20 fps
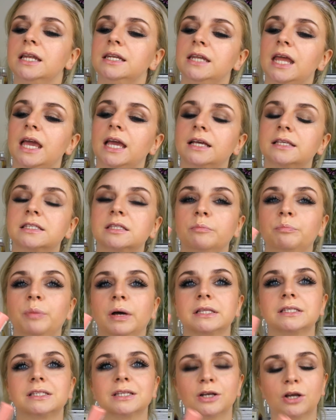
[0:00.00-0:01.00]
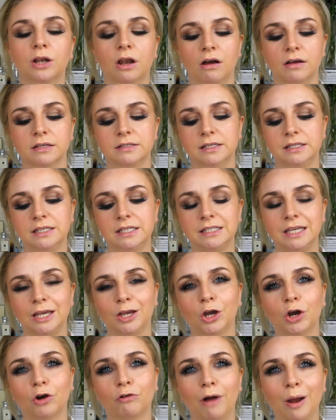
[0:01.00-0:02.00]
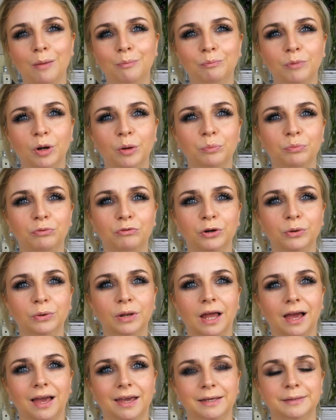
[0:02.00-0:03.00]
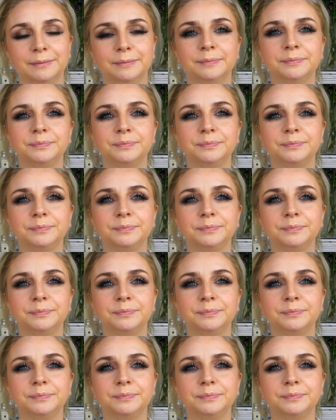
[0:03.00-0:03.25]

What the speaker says: NYX Butter Gloss. This is in Creme Brulee.